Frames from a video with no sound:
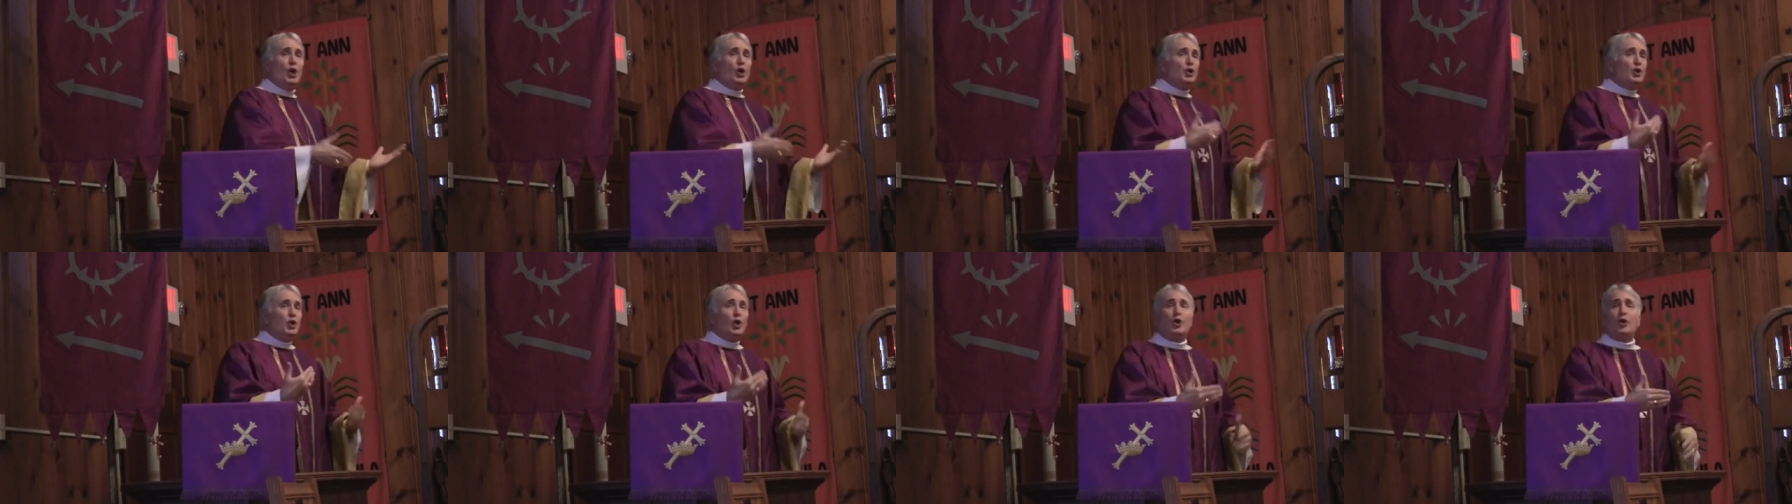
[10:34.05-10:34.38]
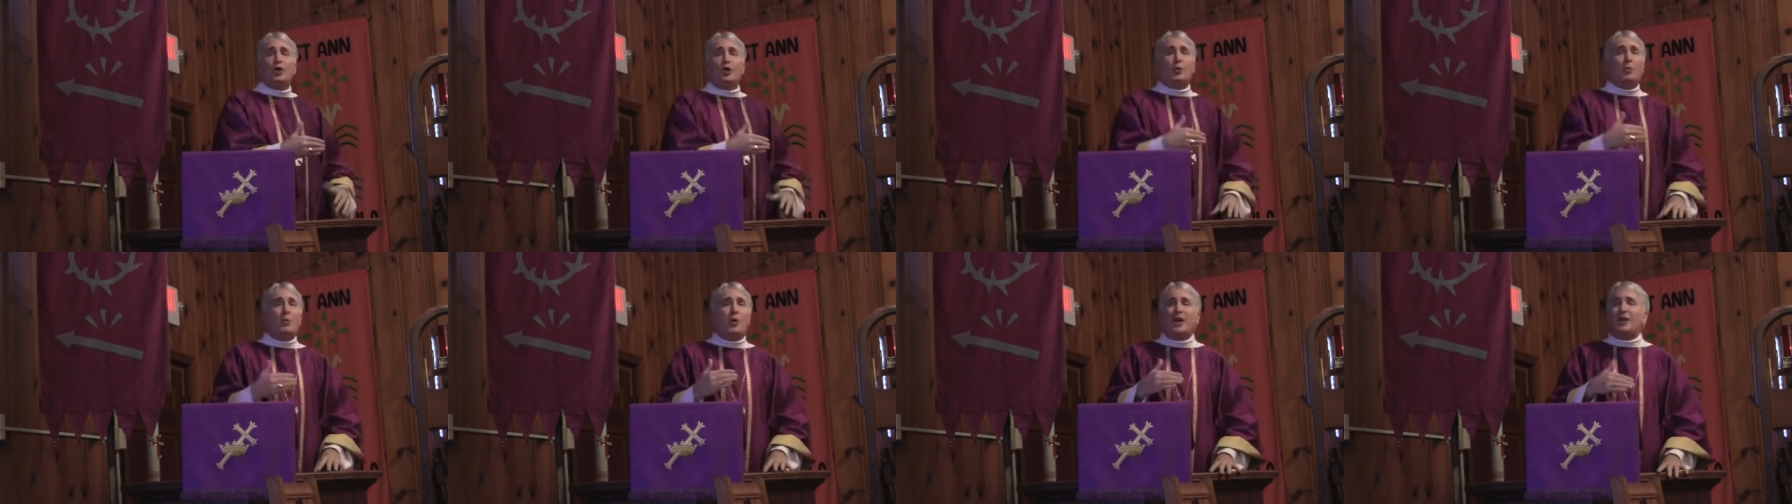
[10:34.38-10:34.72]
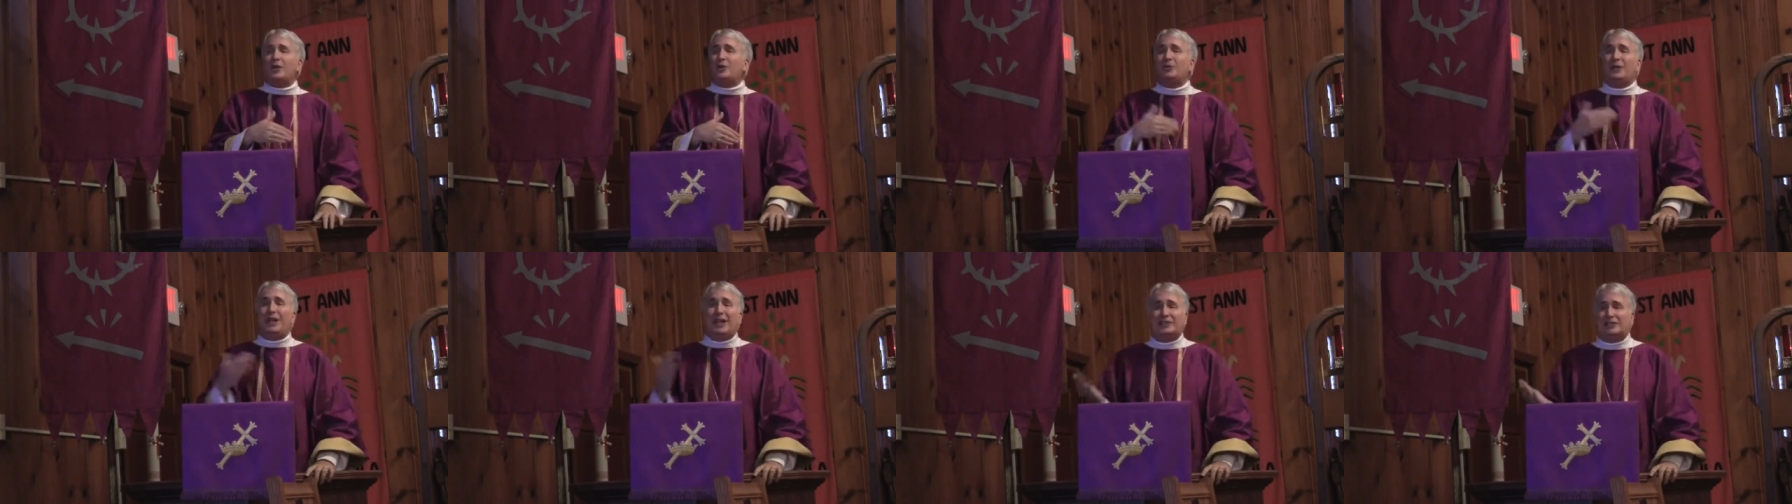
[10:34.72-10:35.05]
You're the one
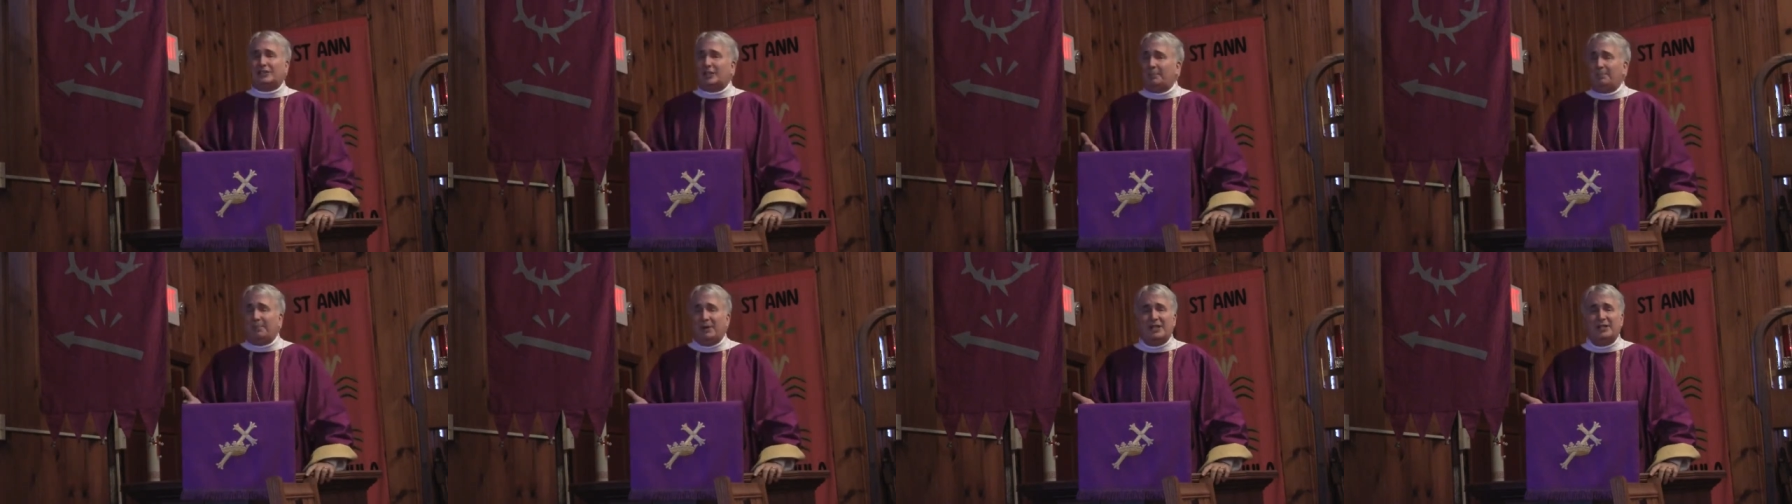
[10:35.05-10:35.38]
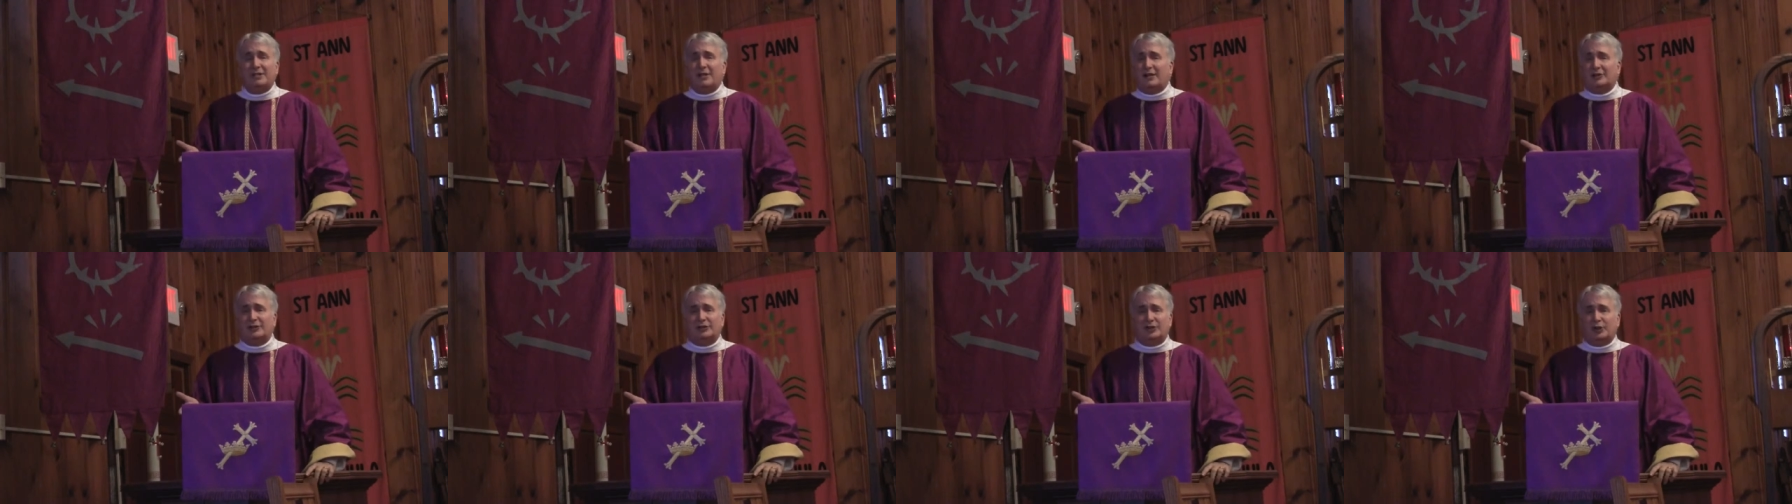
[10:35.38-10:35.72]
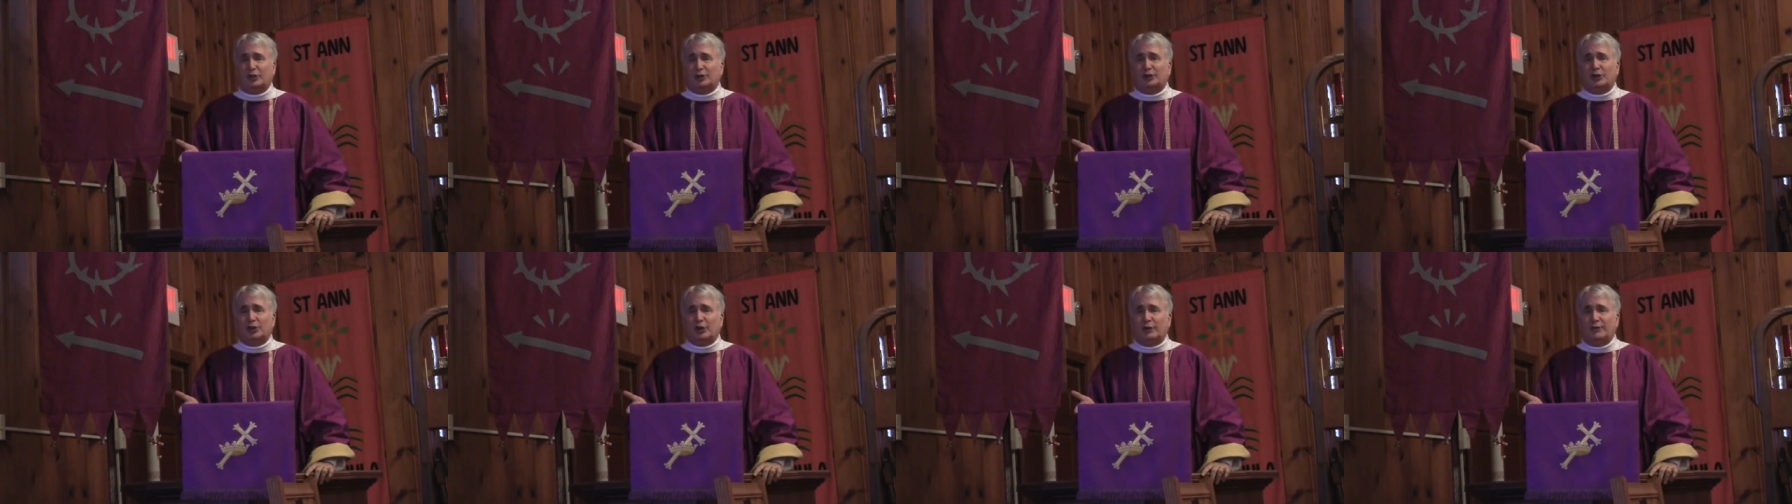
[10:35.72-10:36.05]
who gets up and does the
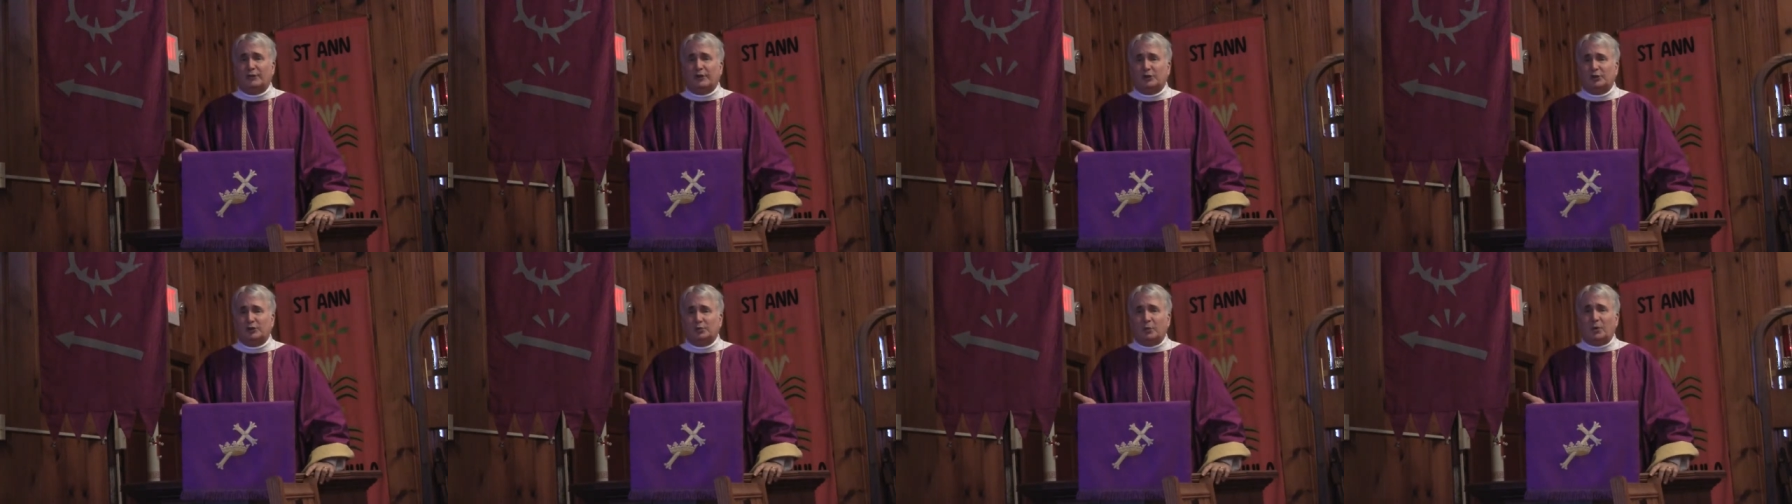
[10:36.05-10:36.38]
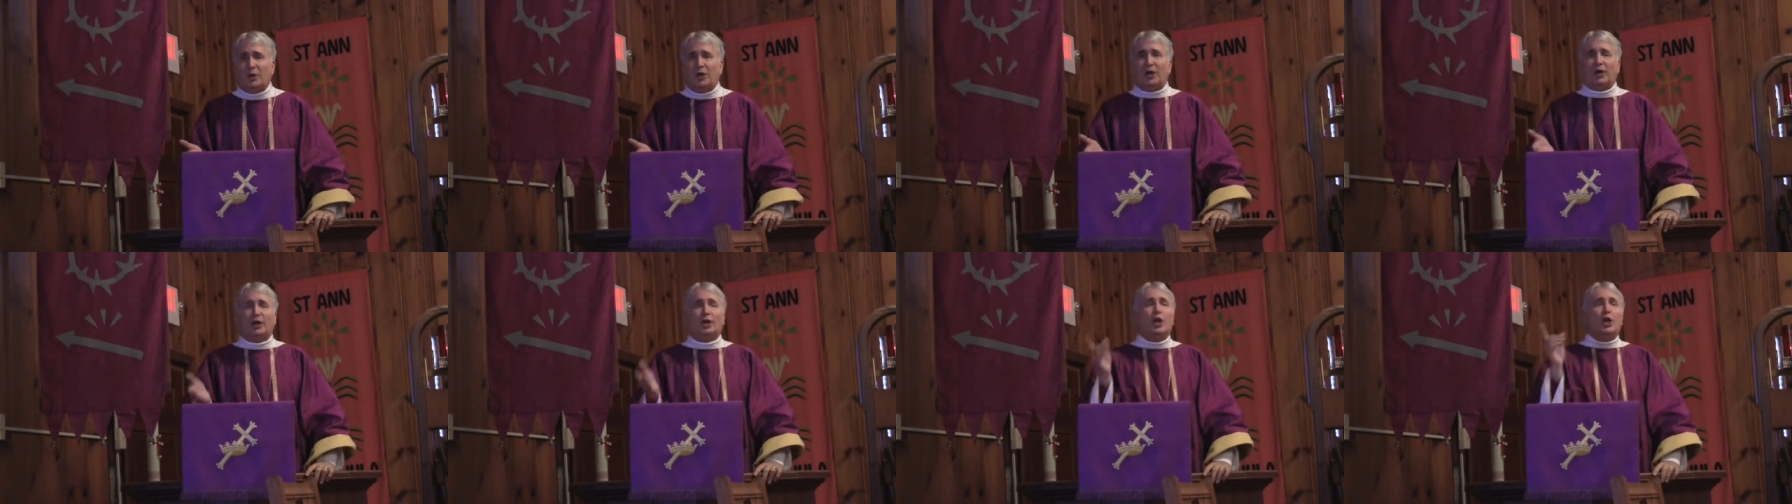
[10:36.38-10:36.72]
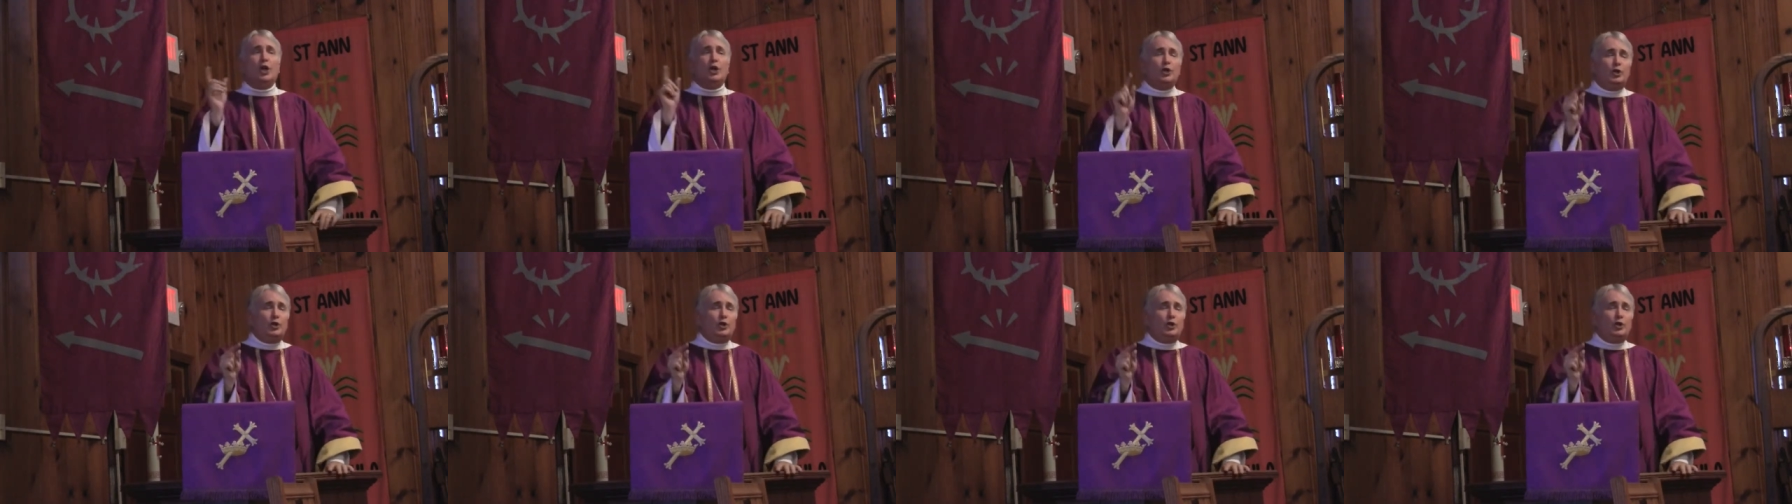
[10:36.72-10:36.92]
servant's work.